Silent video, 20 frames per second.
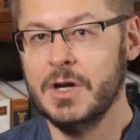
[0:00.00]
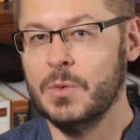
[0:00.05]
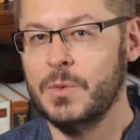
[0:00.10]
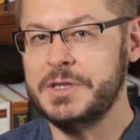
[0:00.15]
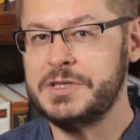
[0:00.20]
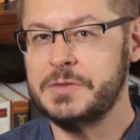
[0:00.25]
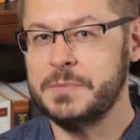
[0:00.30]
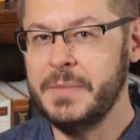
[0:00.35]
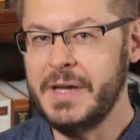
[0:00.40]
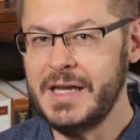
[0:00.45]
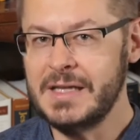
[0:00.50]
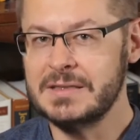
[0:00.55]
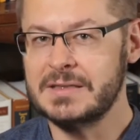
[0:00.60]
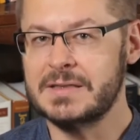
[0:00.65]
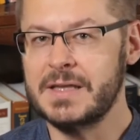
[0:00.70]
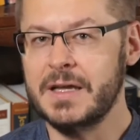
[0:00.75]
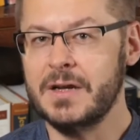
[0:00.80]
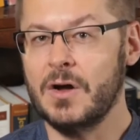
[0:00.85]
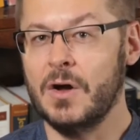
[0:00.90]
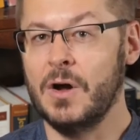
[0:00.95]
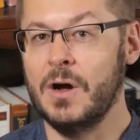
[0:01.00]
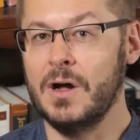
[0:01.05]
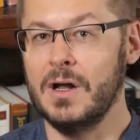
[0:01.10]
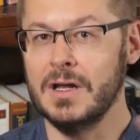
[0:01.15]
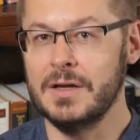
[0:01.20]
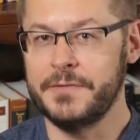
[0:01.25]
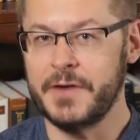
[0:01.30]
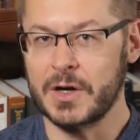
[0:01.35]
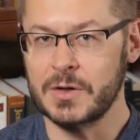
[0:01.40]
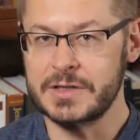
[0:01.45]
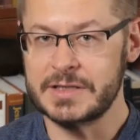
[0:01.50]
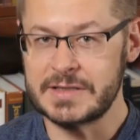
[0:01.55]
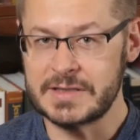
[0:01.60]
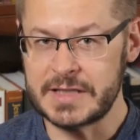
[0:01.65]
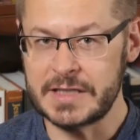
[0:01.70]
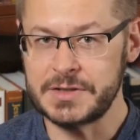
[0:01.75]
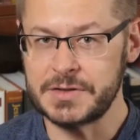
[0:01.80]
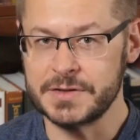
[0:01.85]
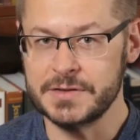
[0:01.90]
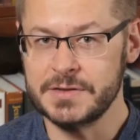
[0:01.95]
which means that all of our
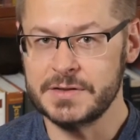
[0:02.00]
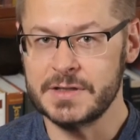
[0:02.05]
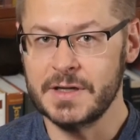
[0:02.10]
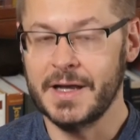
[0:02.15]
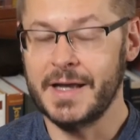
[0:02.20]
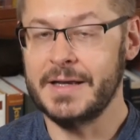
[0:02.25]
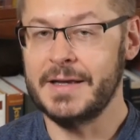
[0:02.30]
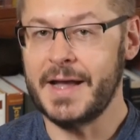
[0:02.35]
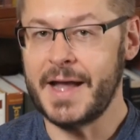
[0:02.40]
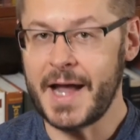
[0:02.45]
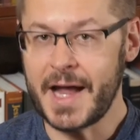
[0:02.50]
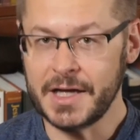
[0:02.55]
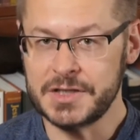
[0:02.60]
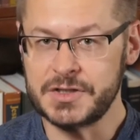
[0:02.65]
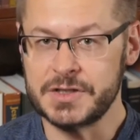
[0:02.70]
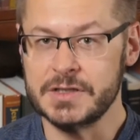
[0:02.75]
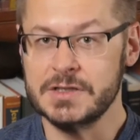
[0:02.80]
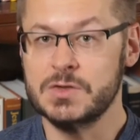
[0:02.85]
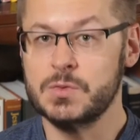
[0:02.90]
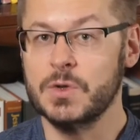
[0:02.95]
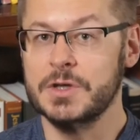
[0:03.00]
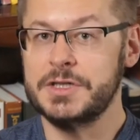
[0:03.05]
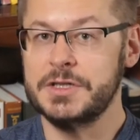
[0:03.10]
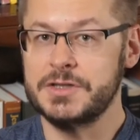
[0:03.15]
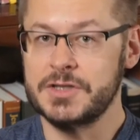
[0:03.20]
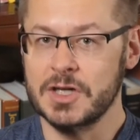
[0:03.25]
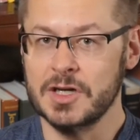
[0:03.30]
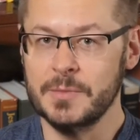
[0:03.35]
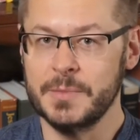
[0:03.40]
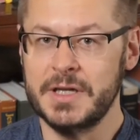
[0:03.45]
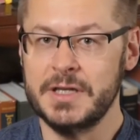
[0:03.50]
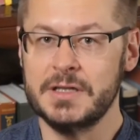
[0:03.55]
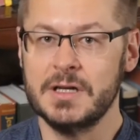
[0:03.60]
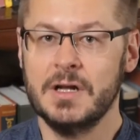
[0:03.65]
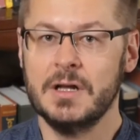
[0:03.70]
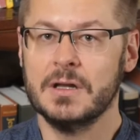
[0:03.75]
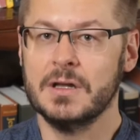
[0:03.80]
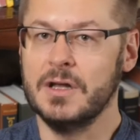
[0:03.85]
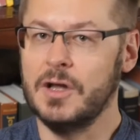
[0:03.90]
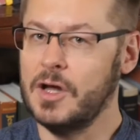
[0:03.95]
decisions and actions were determined
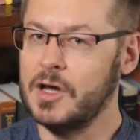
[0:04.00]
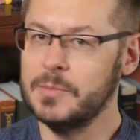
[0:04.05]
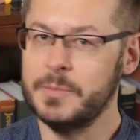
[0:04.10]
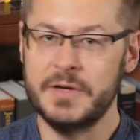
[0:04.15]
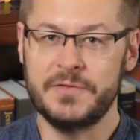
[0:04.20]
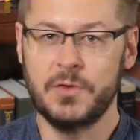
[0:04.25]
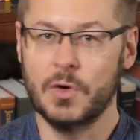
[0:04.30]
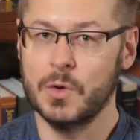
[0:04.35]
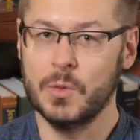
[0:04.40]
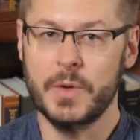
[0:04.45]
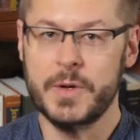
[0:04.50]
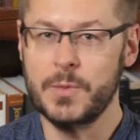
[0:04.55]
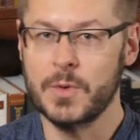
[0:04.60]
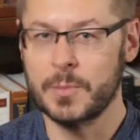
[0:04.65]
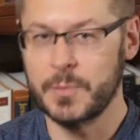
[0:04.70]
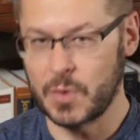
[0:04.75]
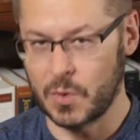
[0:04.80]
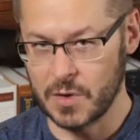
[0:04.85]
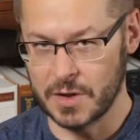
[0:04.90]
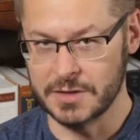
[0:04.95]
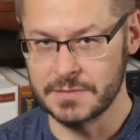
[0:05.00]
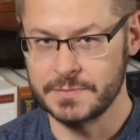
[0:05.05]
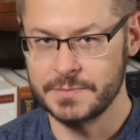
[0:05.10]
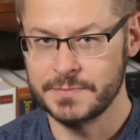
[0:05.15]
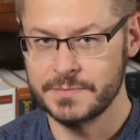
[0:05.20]
long before we were born.